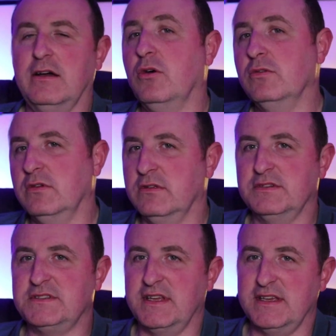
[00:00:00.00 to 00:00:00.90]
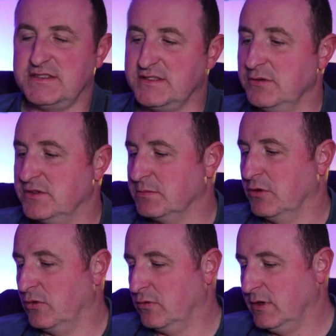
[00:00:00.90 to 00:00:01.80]
honesty, it's too
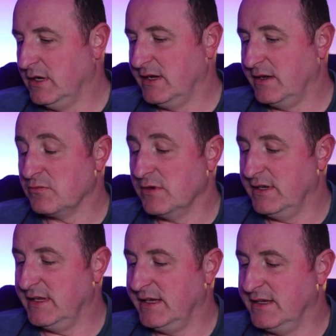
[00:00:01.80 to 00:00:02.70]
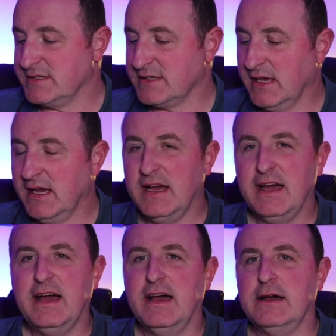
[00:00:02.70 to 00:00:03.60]
small. It really is.
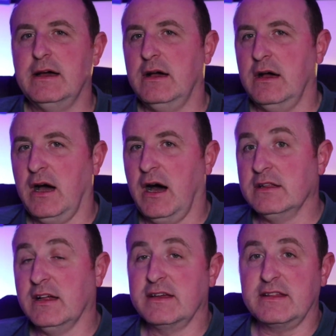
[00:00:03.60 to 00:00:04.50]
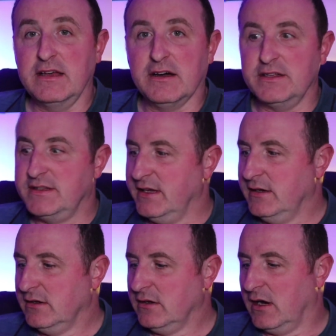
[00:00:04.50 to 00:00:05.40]
I like the
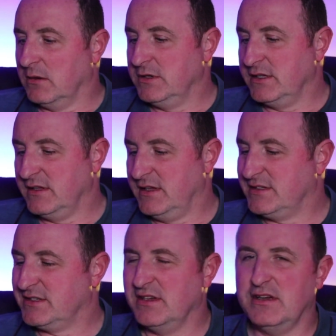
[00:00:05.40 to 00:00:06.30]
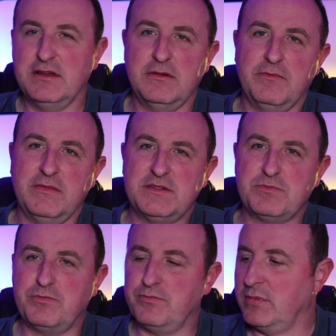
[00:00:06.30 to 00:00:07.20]
idea. I mean, it's
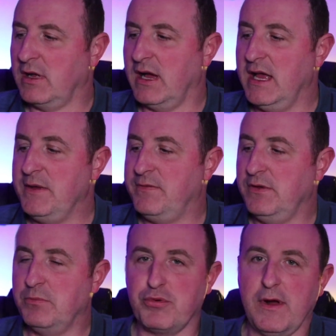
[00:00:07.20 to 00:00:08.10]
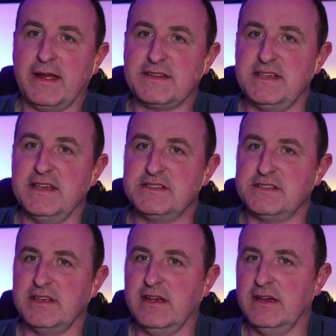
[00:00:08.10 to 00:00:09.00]
if you
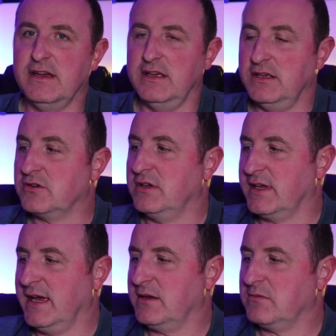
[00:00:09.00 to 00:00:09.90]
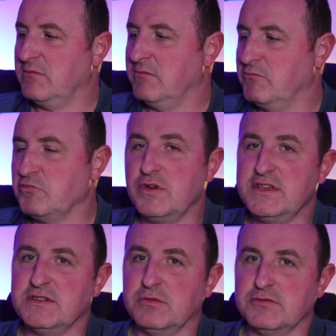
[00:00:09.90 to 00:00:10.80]
practice, you can get
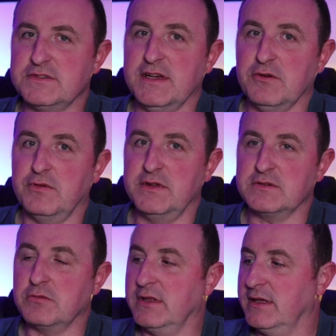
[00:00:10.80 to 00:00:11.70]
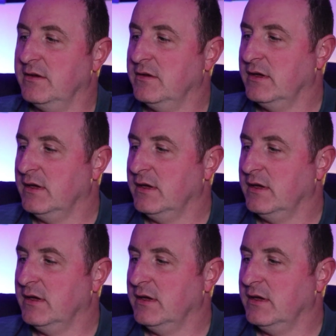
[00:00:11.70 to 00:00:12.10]
reasonable selfies with it.